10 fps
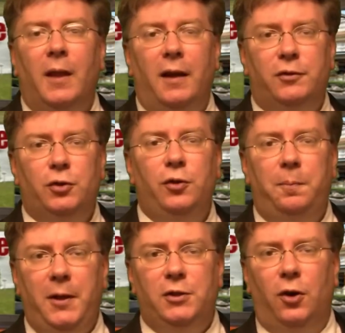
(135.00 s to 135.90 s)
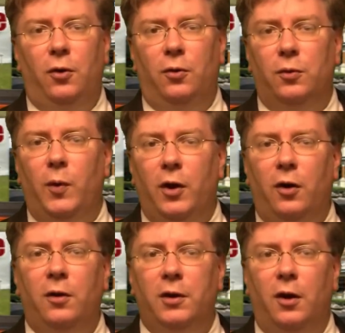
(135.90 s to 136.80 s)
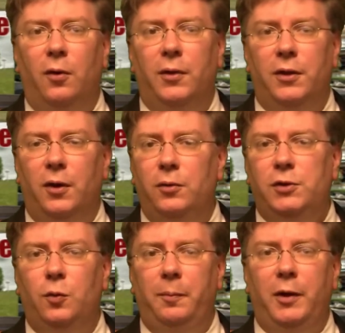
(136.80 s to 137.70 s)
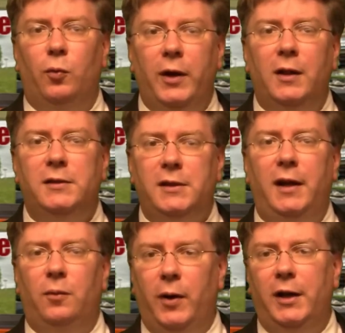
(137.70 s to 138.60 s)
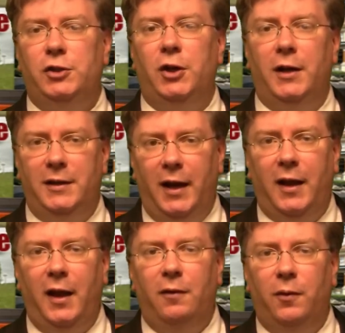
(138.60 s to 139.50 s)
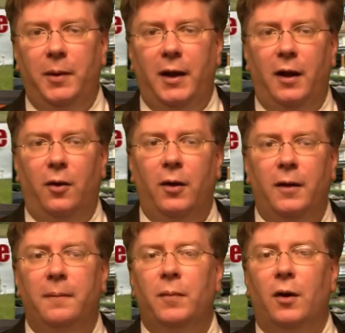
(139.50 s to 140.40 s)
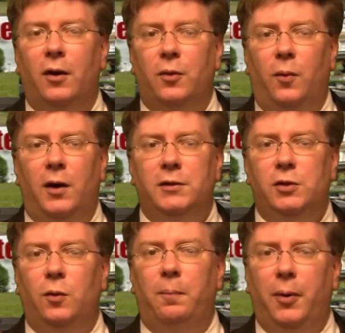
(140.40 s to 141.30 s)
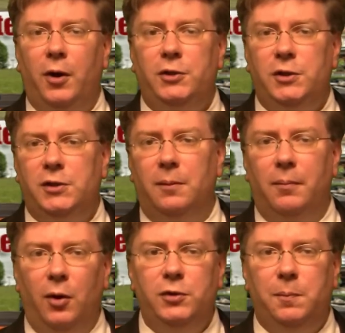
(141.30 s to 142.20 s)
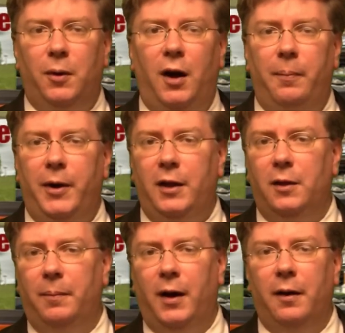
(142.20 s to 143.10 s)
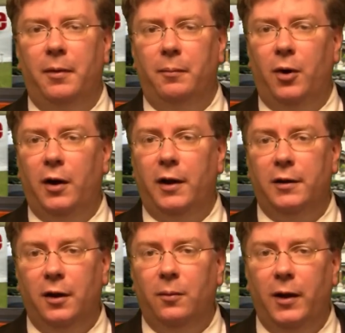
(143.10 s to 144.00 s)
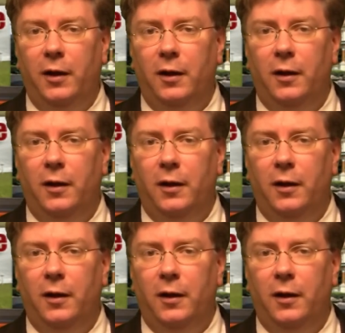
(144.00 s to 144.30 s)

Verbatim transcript: If truth be told, we all know that those who will be real estate rich a decade from now are the ones who will purchase the most property at the bottom of the market, don't we?